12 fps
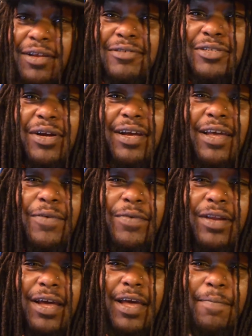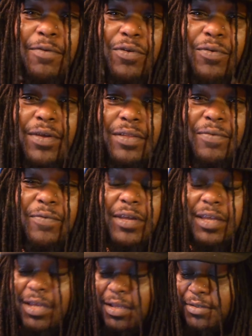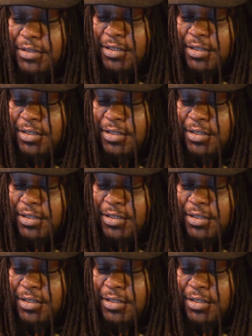Don't try to hate what happened. You hit the weed.